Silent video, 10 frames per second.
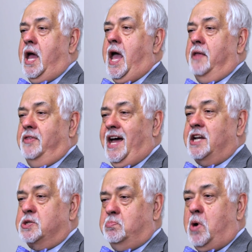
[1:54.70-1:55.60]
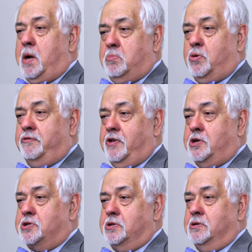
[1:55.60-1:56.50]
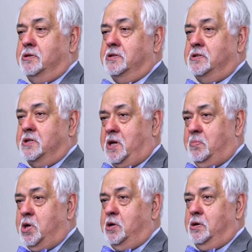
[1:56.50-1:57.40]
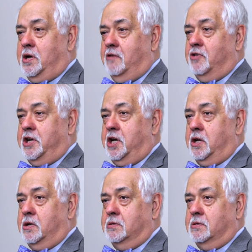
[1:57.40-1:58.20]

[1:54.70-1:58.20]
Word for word: and that is my motivation to come in every day.